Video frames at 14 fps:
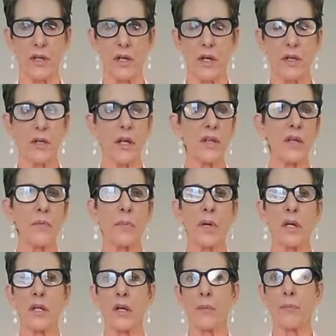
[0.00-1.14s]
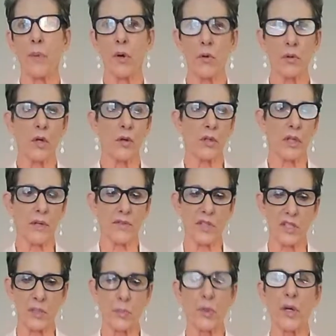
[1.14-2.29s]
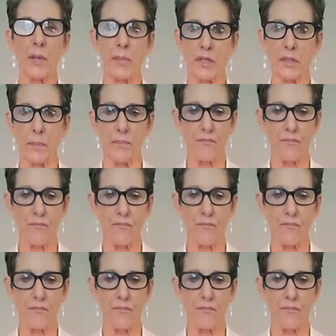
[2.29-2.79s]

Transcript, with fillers: nothing but a boatload of disappointment.